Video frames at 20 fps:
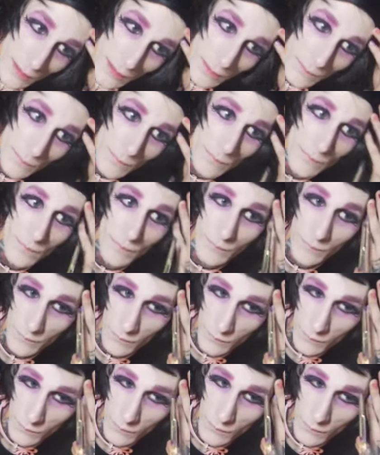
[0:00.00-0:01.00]
like
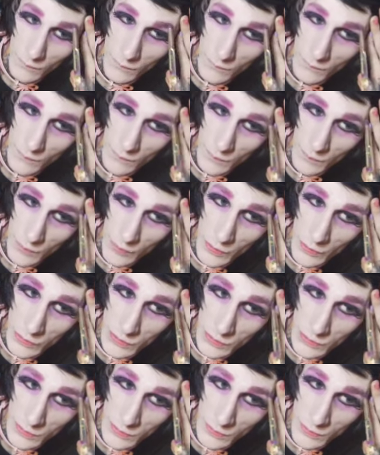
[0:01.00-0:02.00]

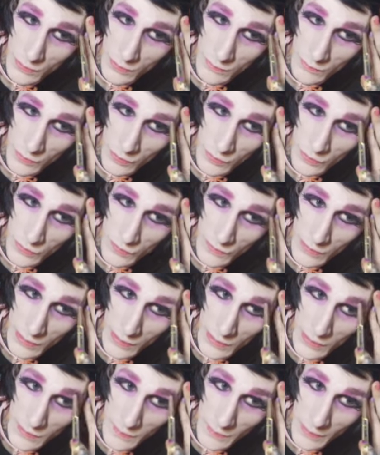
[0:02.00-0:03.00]
emotion, mood
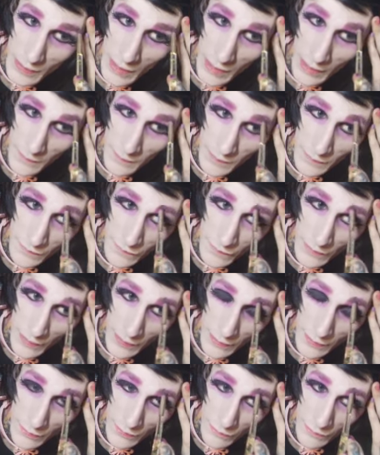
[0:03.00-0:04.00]
swings, but I've been
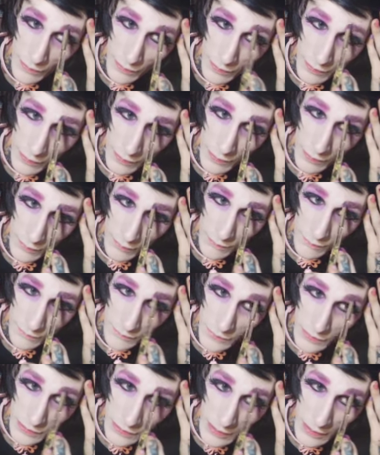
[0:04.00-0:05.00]
fine overall.
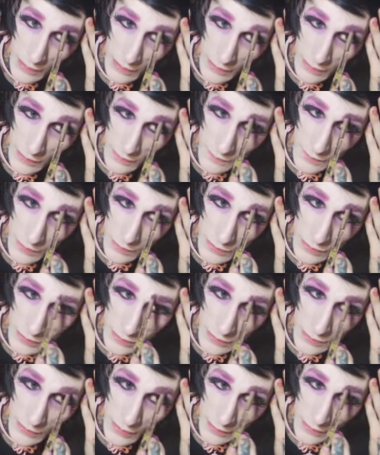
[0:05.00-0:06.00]
Just trying to get as most
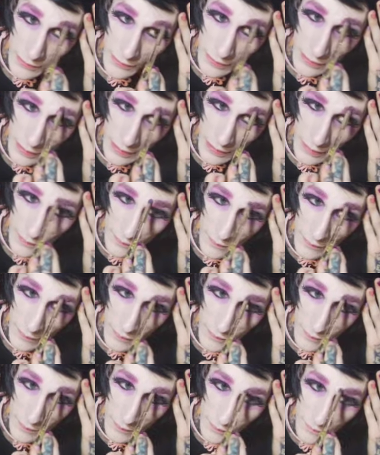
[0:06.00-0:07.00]
as done can in
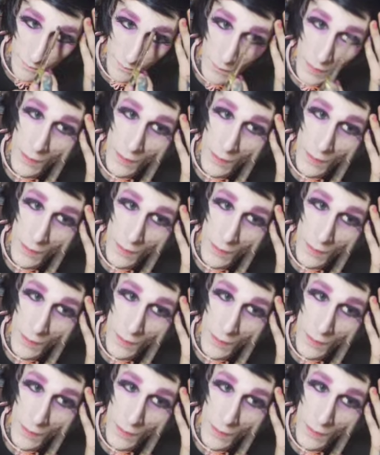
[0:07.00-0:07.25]
life, but